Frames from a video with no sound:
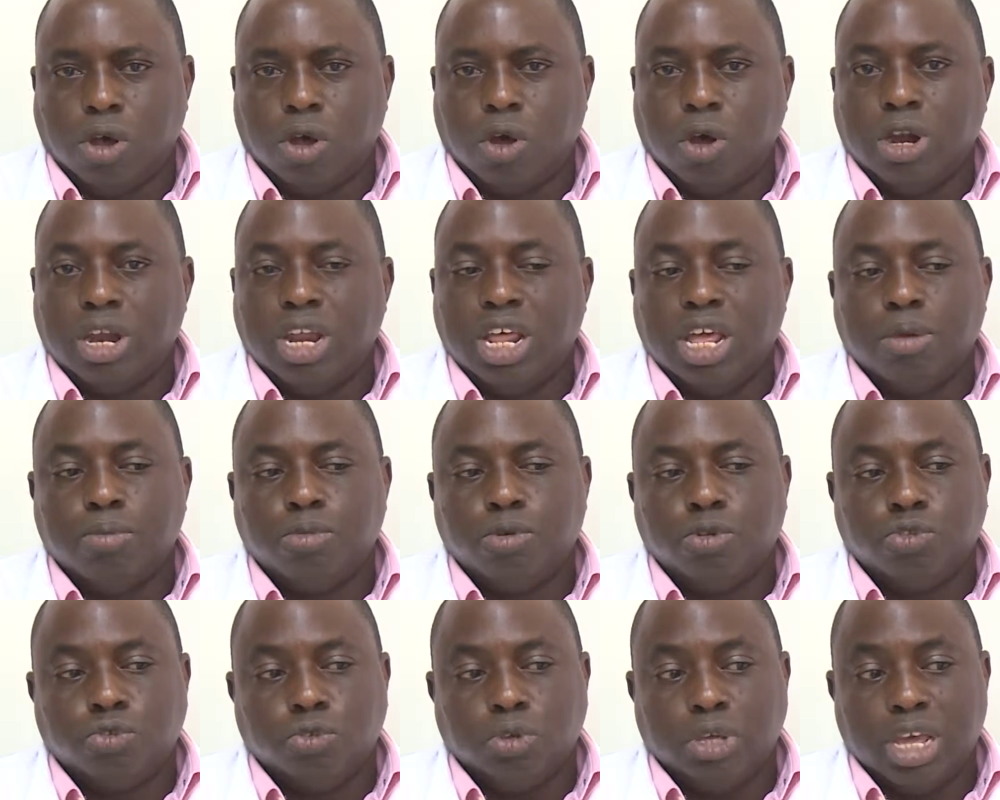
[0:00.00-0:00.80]

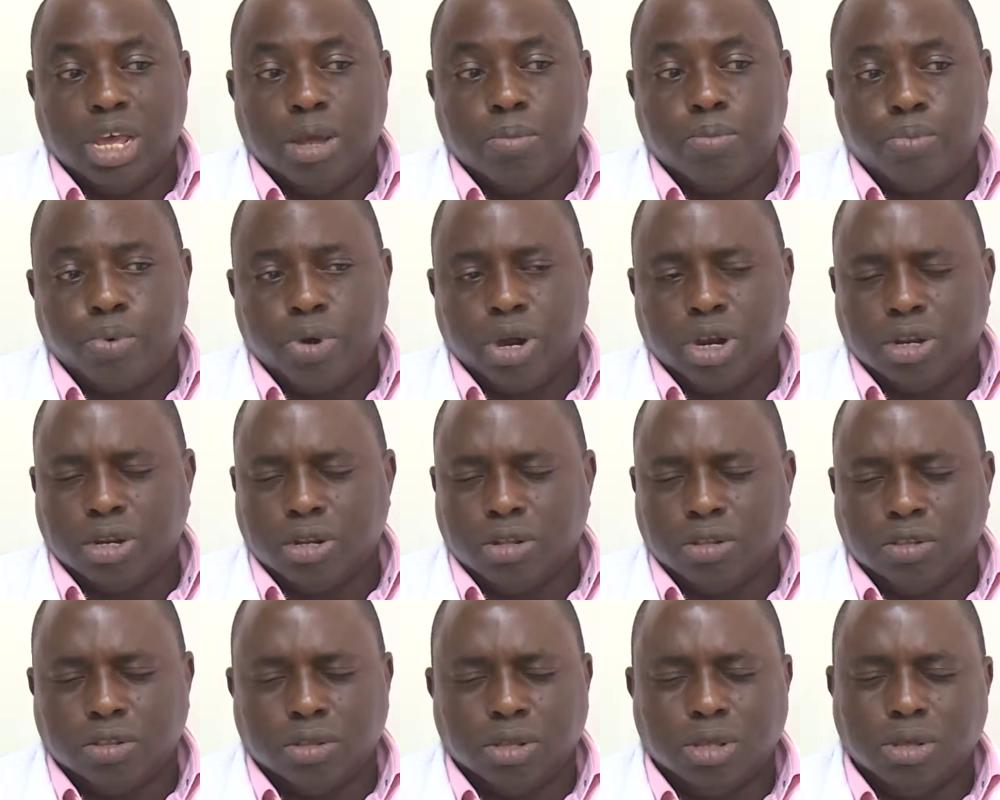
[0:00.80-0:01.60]
unable to get
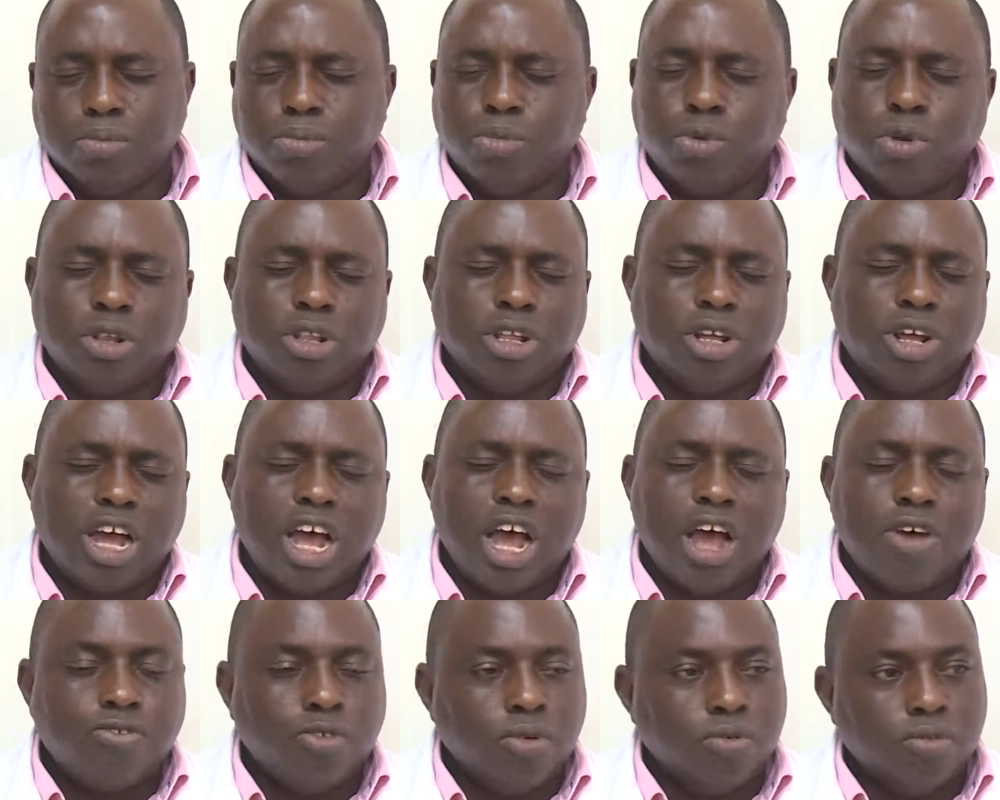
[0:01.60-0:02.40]
pregnant. In more than
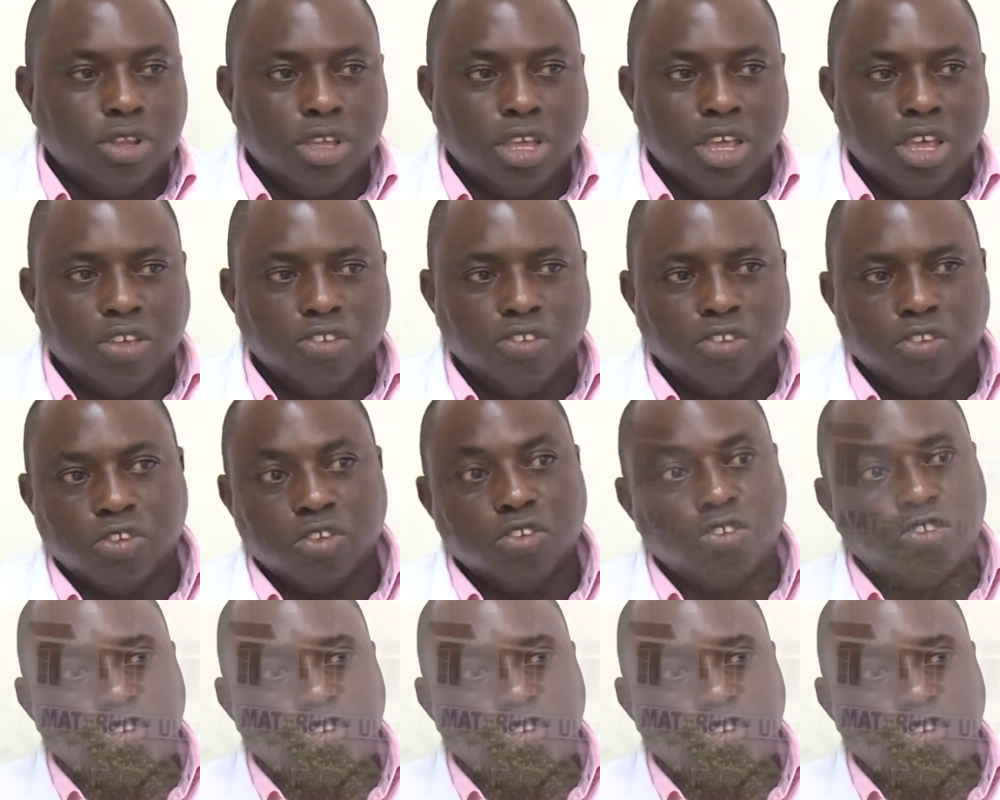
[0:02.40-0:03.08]
half of the cases in